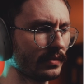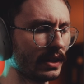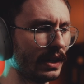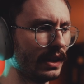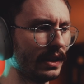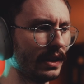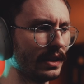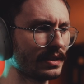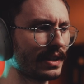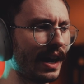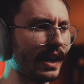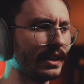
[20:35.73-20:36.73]
it's
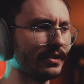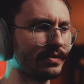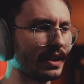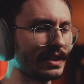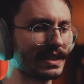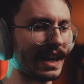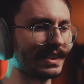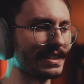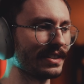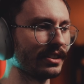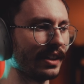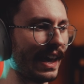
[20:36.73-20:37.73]
got this
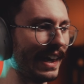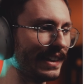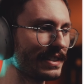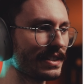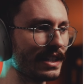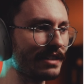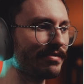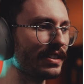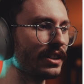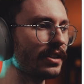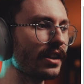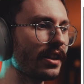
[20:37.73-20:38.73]
little angsty
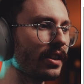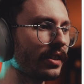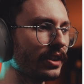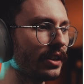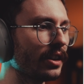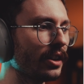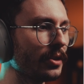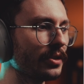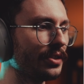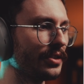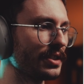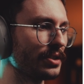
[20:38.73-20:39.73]
feel, you know,
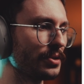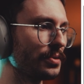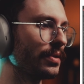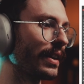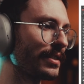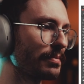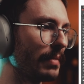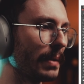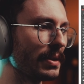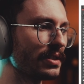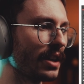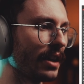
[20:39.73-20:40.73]
it's a dude that's maybe
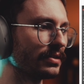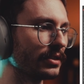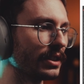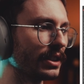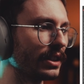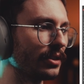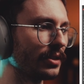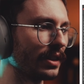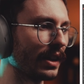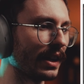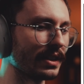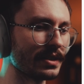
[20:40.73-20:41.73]
suffering. You can
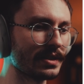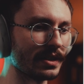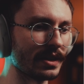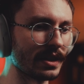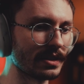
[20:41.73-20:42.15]
kind of see it.